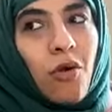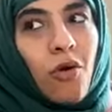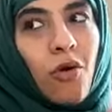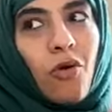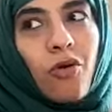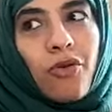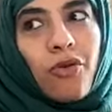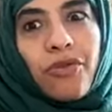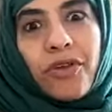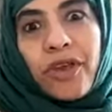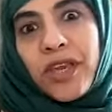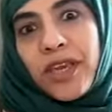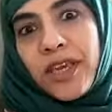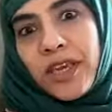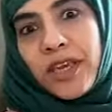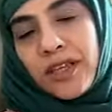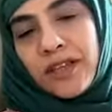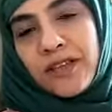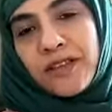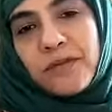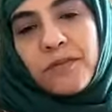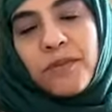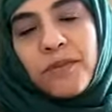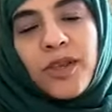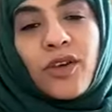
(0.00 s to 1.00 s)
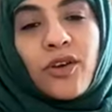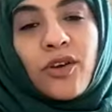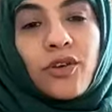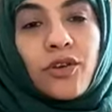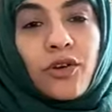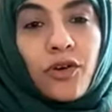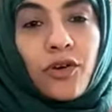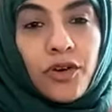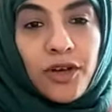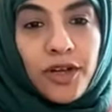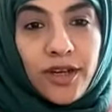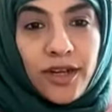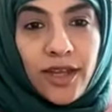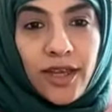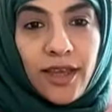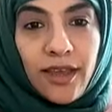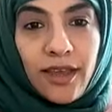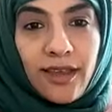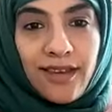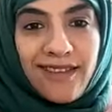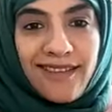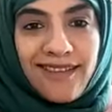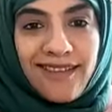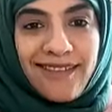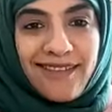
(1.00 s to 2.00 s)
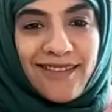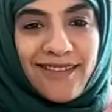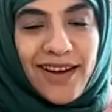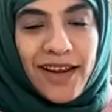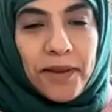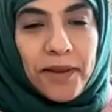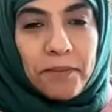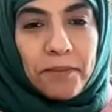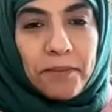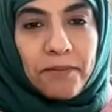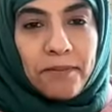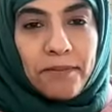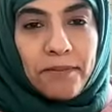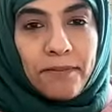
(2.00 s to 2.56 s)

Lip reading: or the kids being on holiday, right?